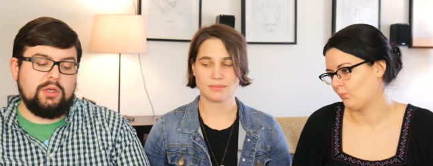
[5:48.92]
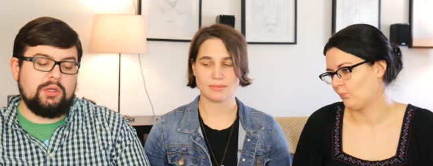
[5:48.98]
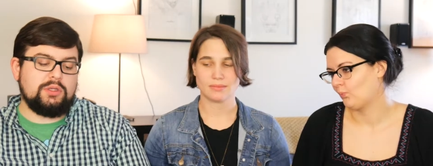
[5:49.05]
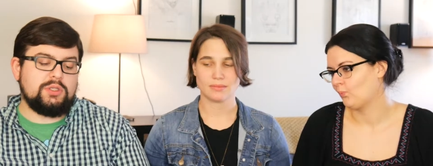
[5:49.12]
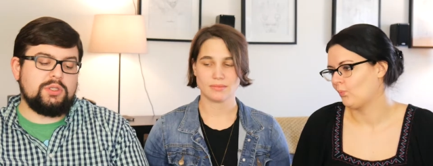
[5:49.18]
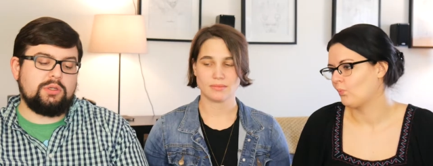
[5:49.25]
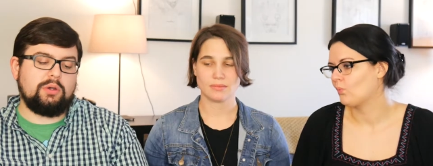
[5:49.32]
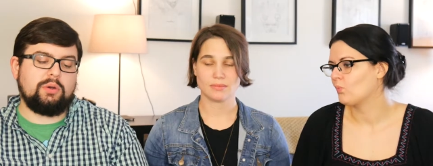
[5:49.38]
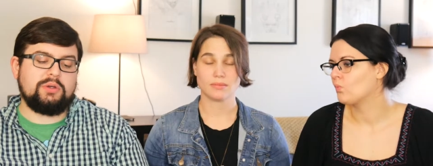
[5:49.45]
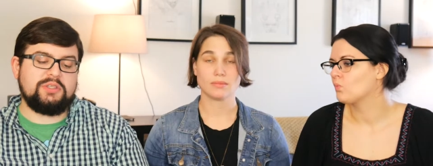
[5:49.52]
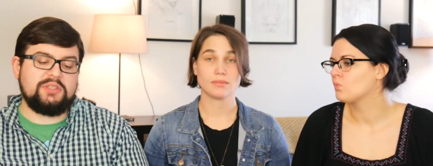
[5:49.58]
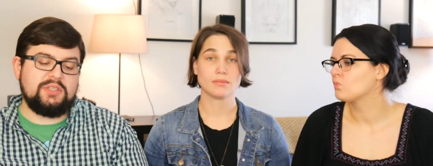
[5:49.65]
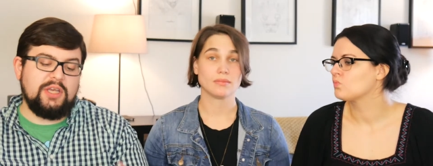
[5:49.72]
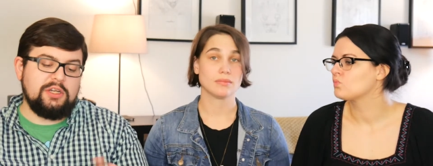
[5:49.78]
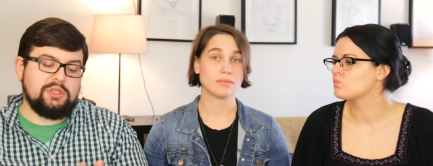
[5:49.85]
Speaker 1: So
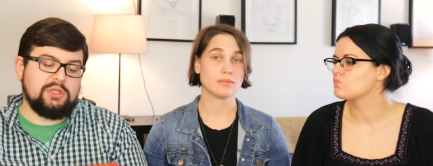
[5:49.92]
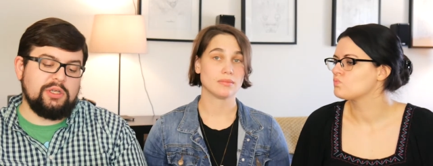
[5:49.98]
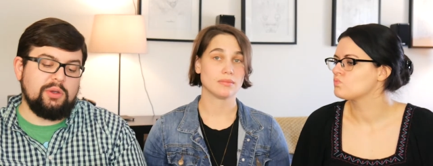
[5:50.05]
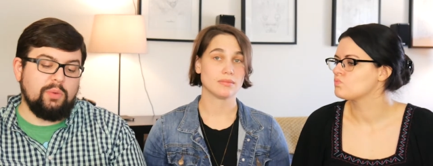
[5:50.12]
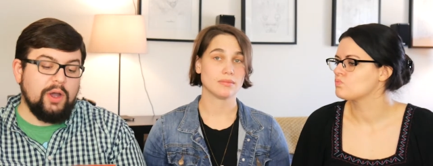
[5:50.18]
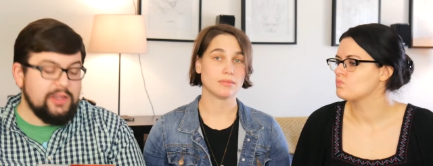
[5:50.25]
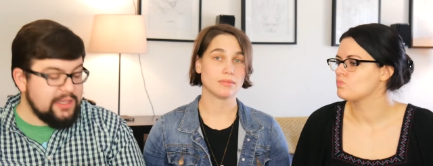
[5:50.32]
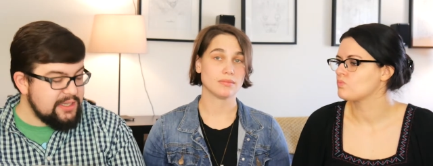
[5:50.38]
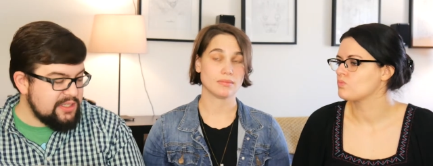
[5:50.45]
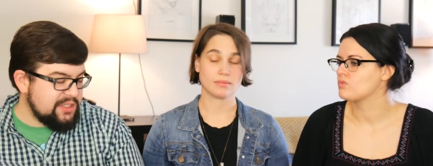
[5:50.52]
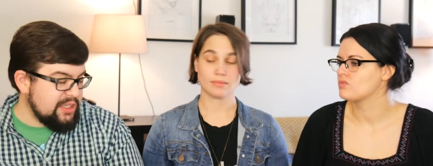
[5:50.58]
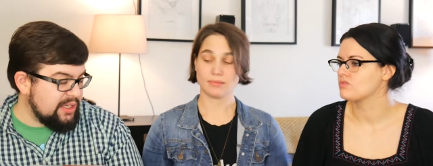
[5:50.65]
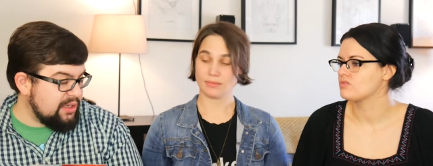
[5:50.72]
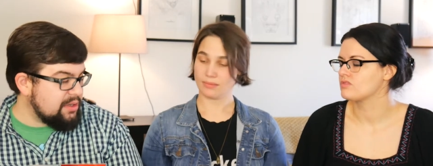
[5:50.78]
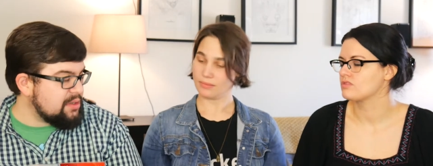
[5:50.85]
essentially what
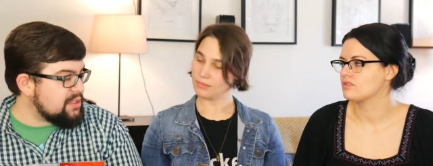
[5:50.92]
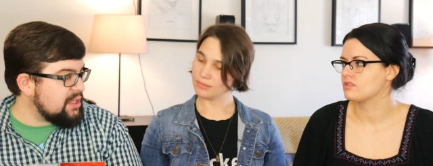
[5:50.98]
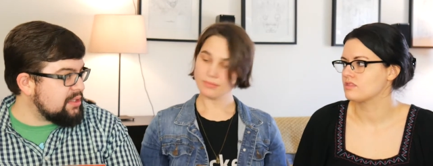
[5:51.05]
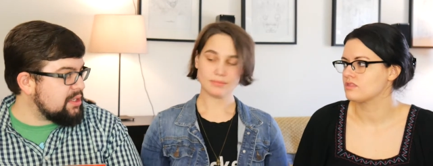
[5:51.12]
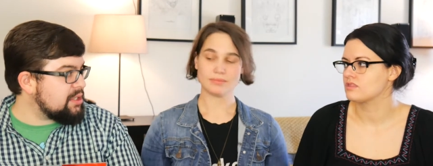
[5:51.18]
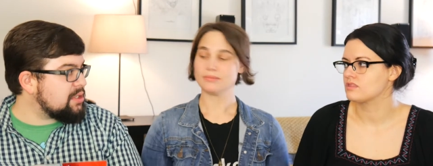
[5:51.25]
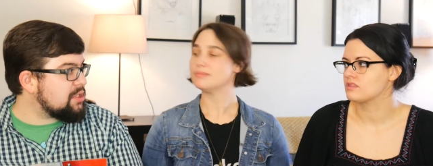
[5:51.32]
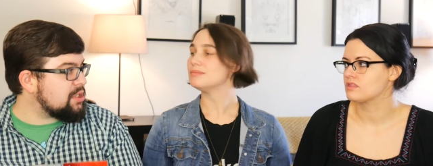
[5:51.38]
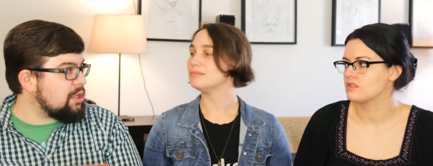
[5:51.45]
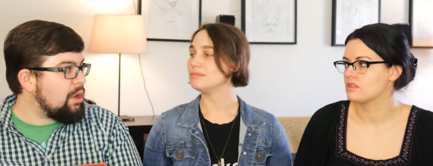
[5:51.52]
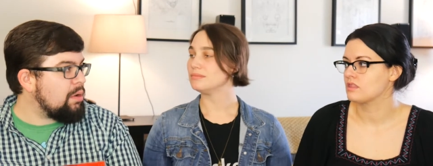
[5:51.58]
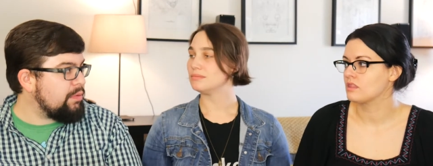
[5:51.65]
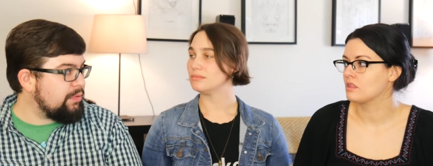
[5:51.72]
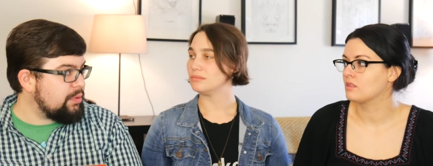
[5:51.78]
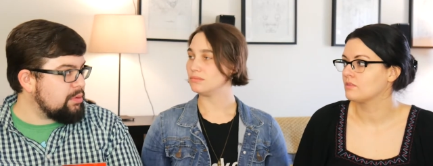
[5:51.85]
this is it's
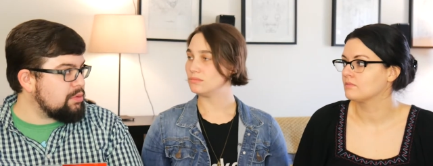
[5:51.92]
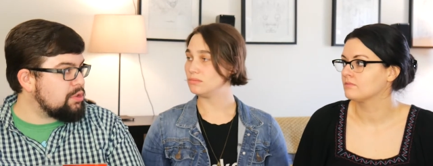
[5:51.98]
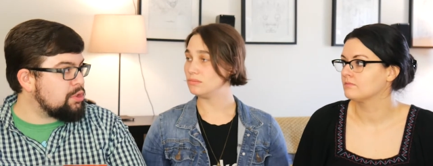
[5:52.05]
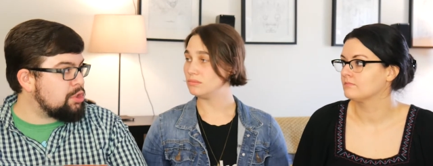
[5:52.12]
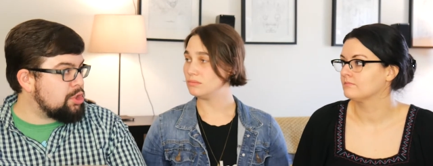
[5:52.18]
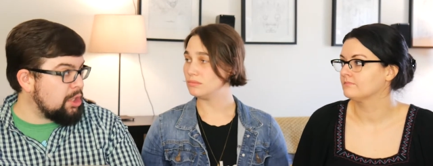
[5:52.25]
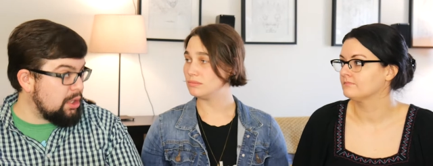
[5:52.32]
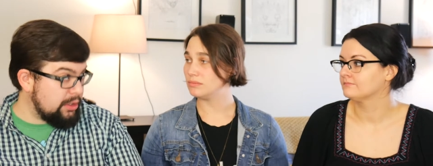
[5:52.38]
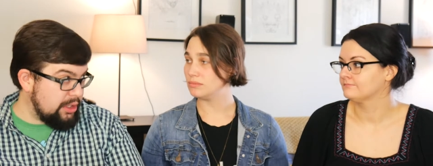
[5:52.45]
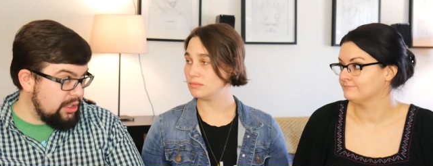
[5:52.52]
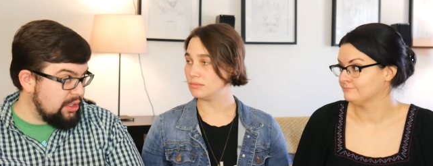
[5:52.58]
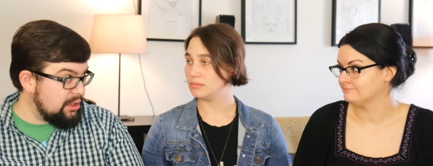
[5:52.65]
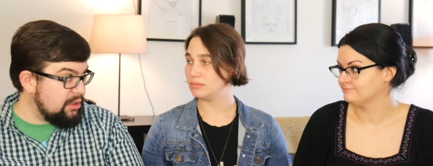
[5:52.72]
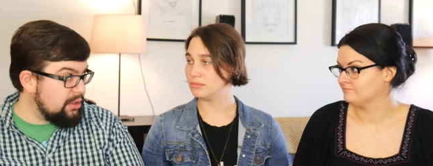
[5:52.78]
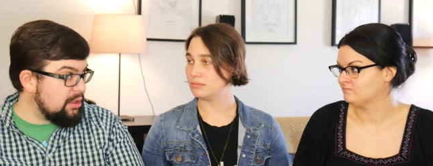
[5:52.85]
tofu
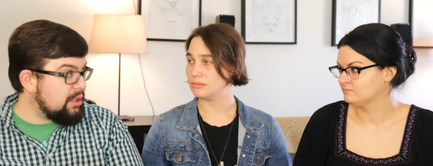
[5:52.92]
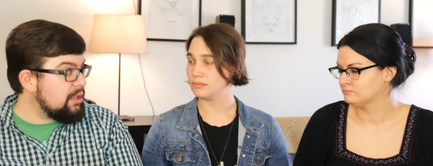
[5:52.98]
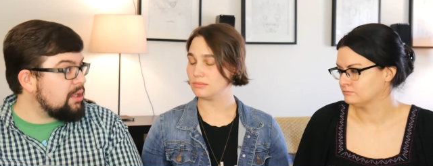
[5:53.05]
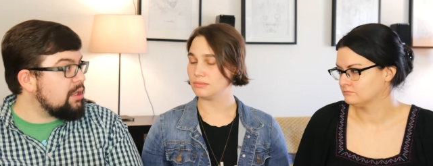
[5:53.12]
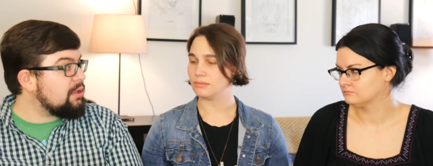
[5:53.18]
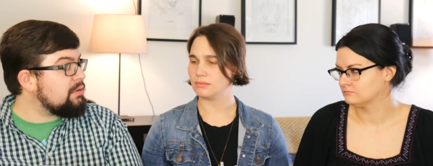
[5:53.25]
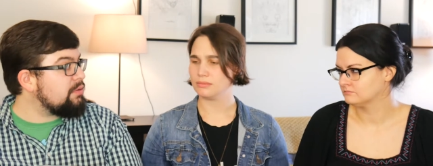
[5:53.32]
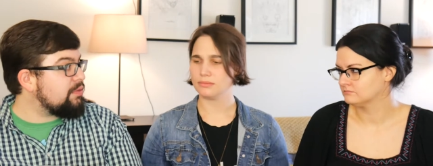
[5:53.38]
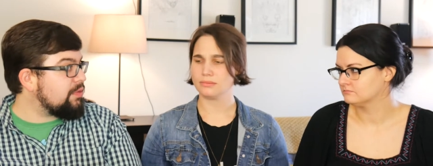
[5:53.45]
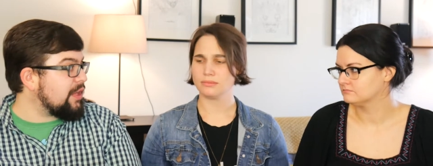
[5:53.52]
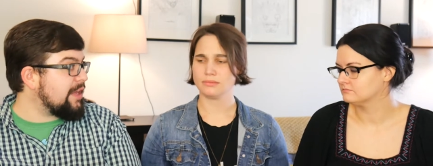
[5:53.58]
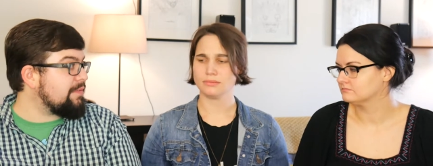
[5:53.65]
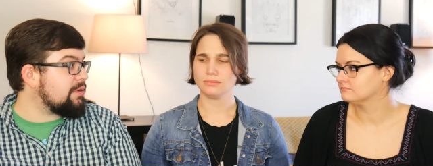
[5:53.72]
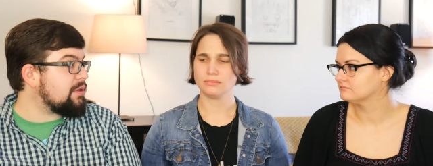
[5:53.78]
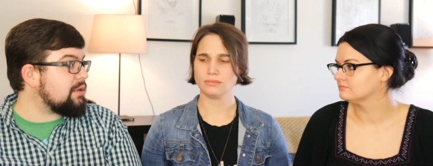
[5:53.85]
jerky
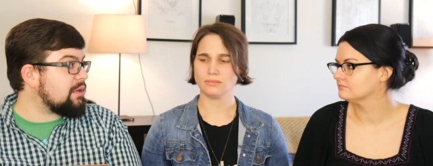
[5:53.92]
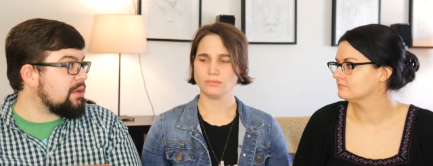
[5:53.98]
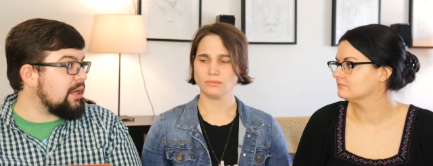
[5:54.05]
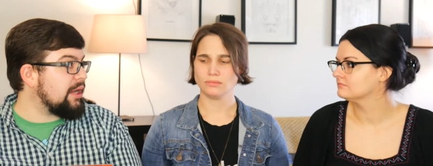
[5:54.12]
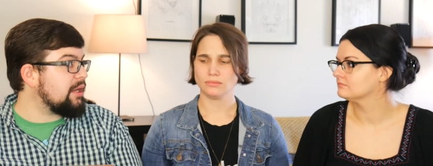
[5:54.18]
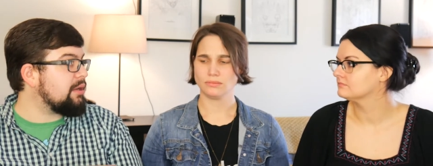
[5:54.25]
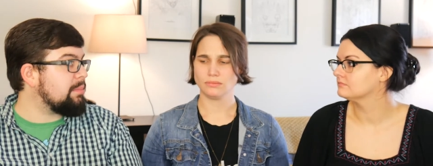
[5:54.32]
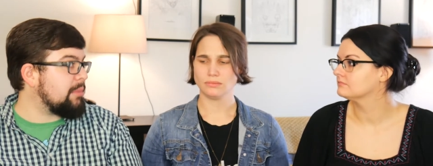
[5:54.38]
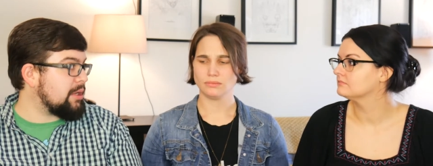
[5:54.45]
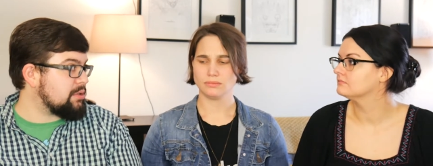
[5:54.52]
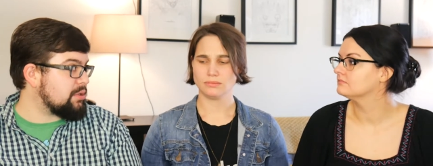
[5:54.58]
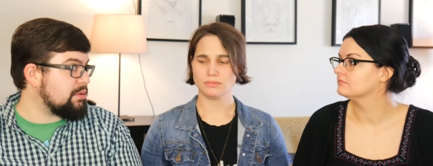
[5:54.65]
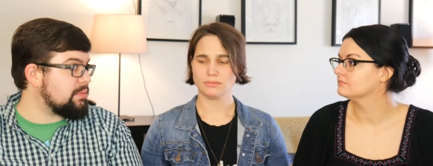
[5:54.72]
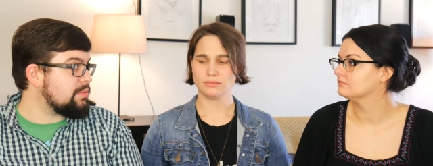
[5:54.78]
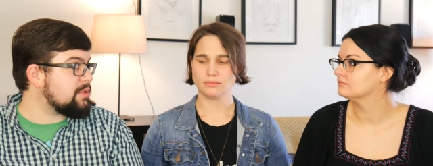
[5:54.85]
flavored like
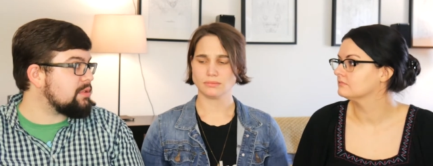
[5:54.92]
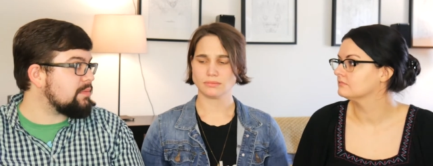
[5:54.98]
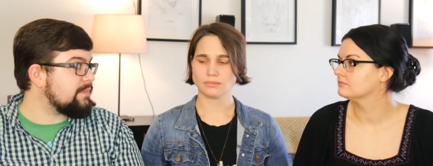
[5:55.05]
mushrooms.